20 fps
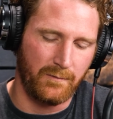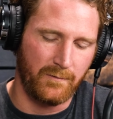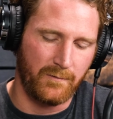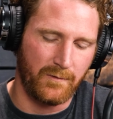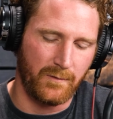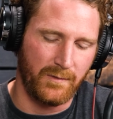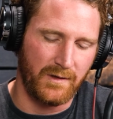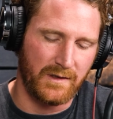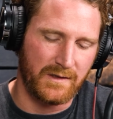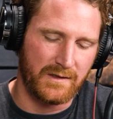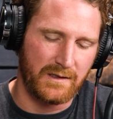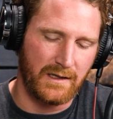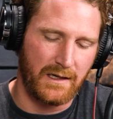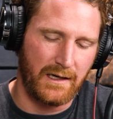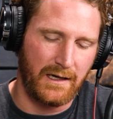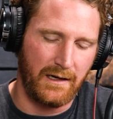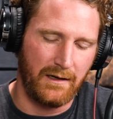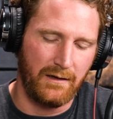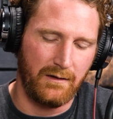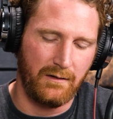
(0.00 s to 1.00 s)
this
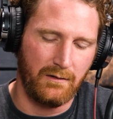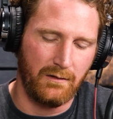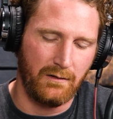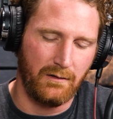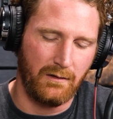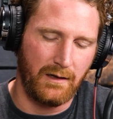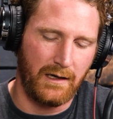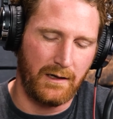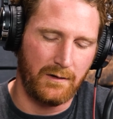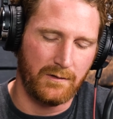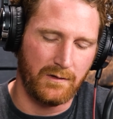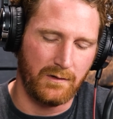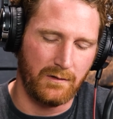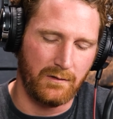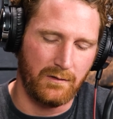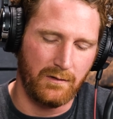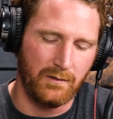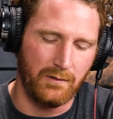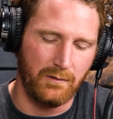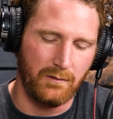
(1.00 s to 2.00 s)
side, allows you
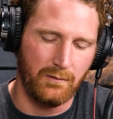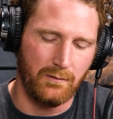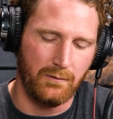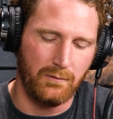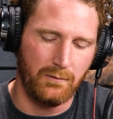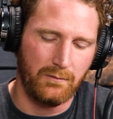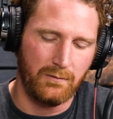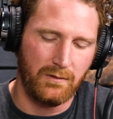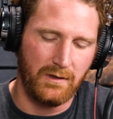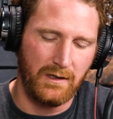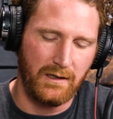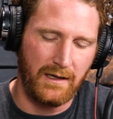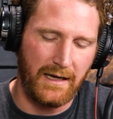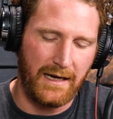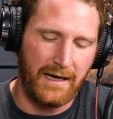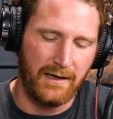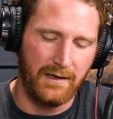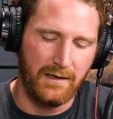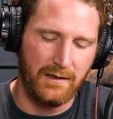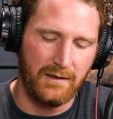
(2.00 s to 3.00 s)
to
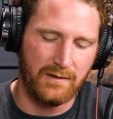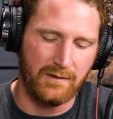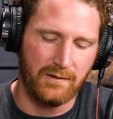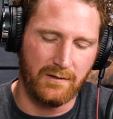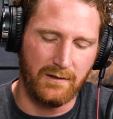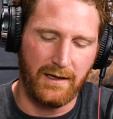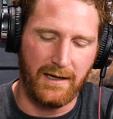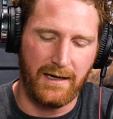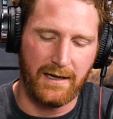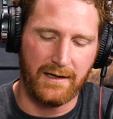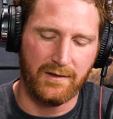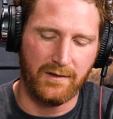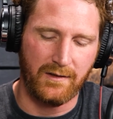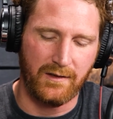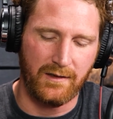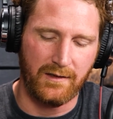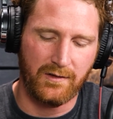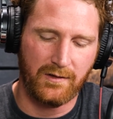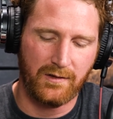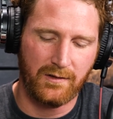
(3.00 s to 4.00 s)
easily
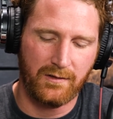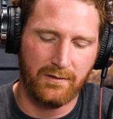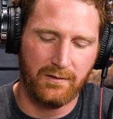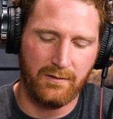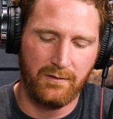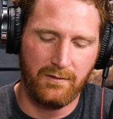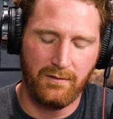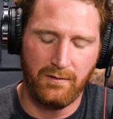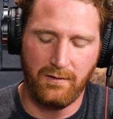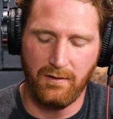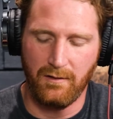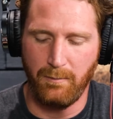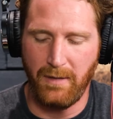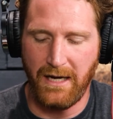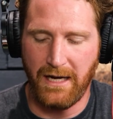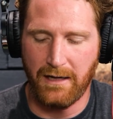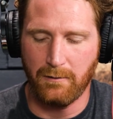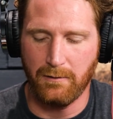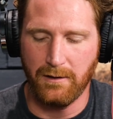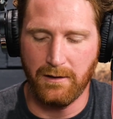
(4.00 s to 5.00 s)
access the
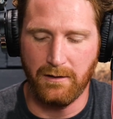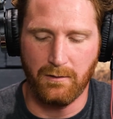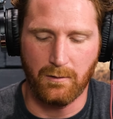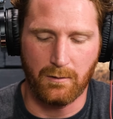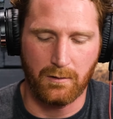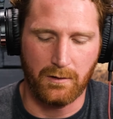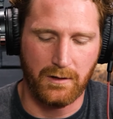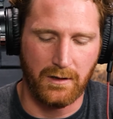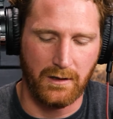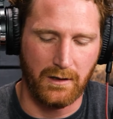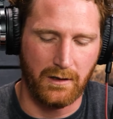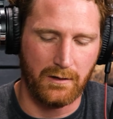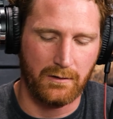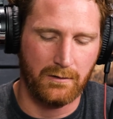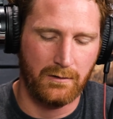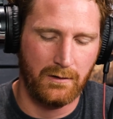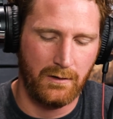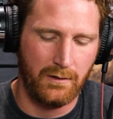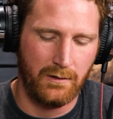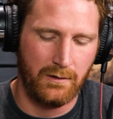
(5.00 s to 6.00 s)
battery door
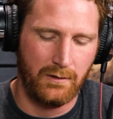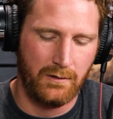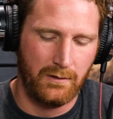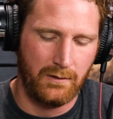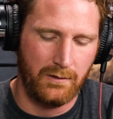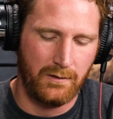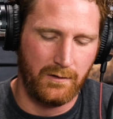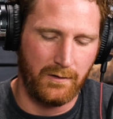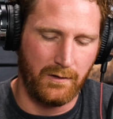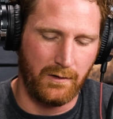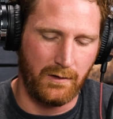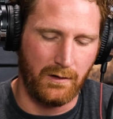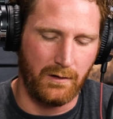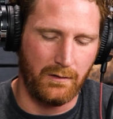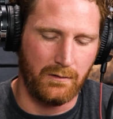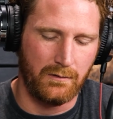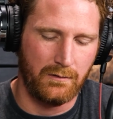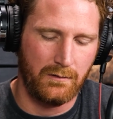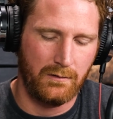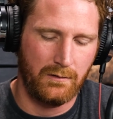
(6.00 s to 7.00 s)
here.
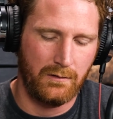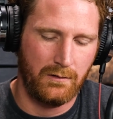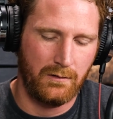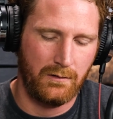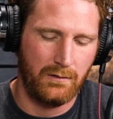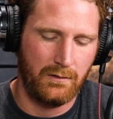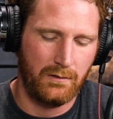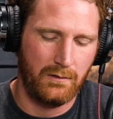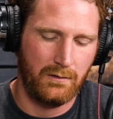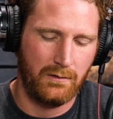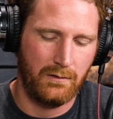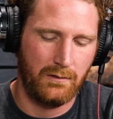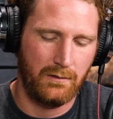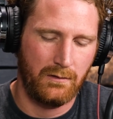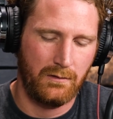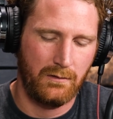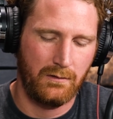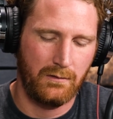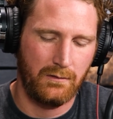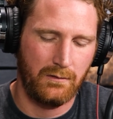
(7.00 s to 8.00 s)
So
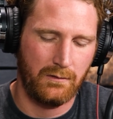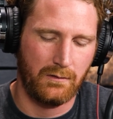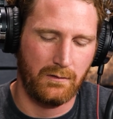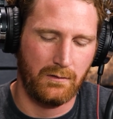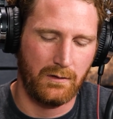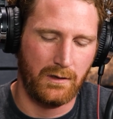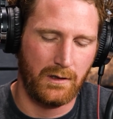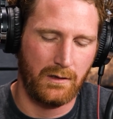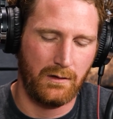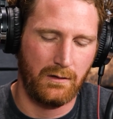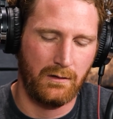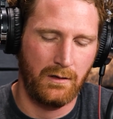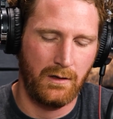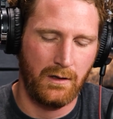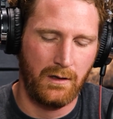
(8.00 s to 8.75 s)
screw that in.